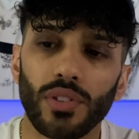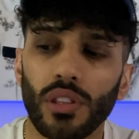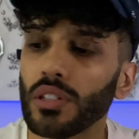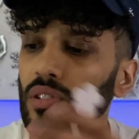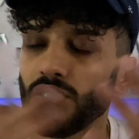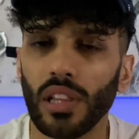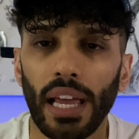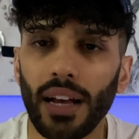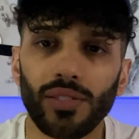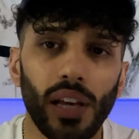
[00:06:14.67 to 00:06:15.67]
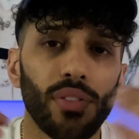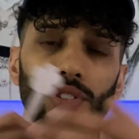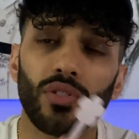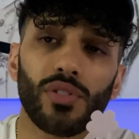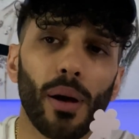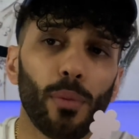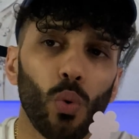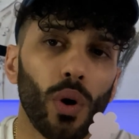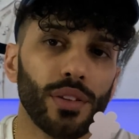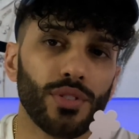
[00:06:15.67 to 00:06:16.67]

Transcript: This is, like I said, this is number one.